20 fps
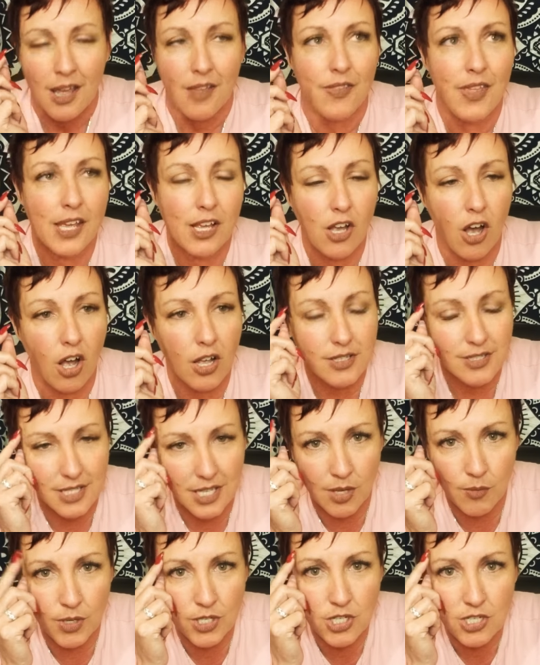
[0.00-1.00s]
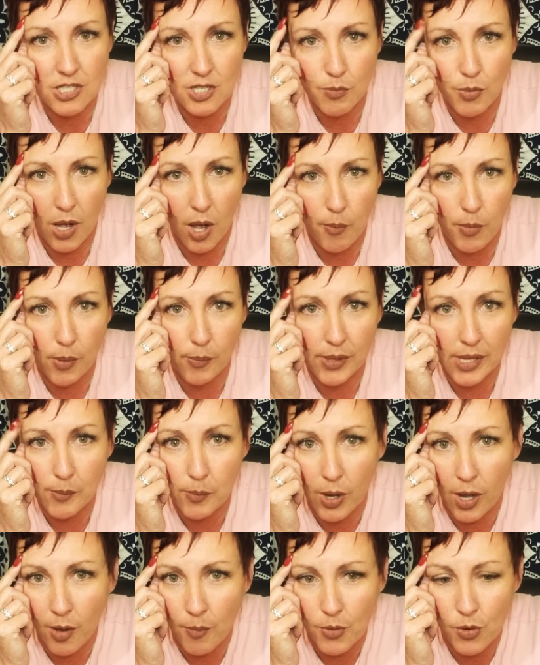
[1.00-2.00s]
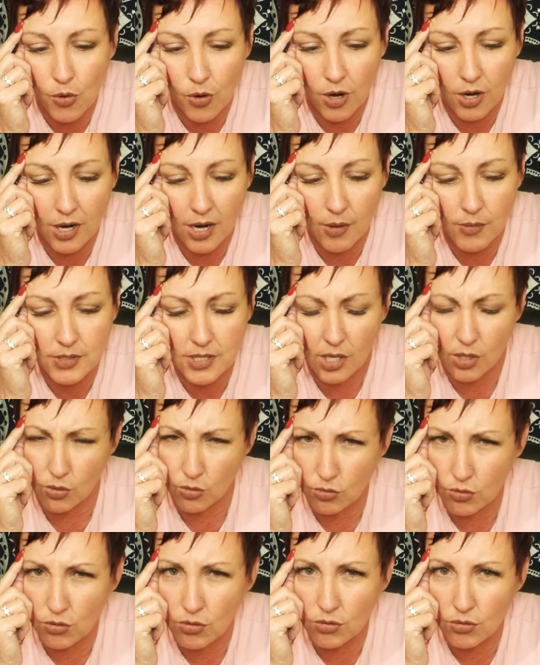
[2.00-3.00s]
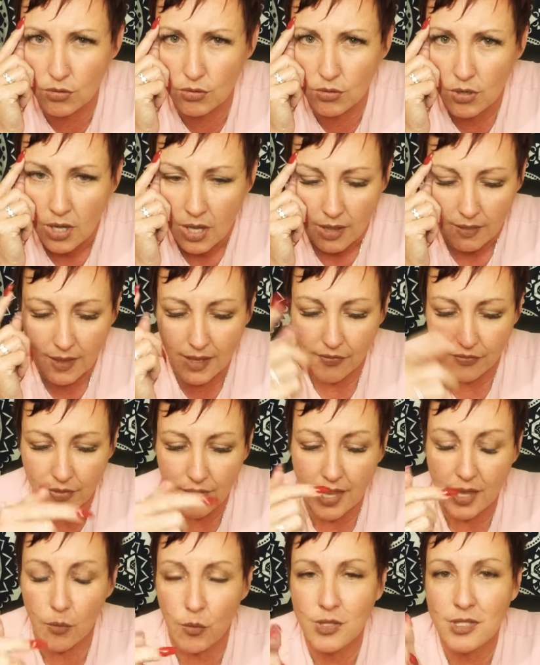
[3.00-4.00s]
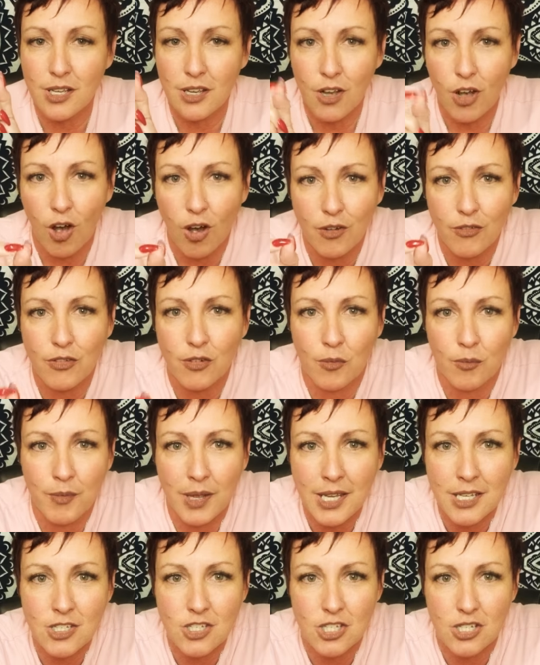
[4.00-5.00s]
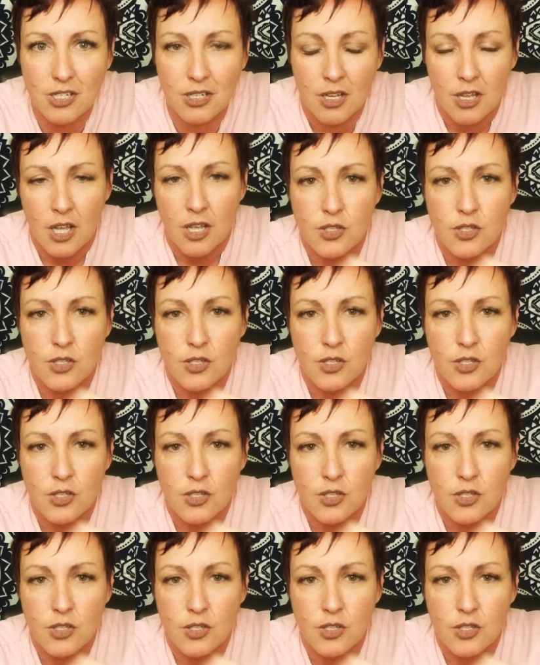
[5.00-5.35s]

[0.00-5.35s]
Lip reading: They caused images to pop up like popcorn. And I was like, ooh, like it was a confirmation.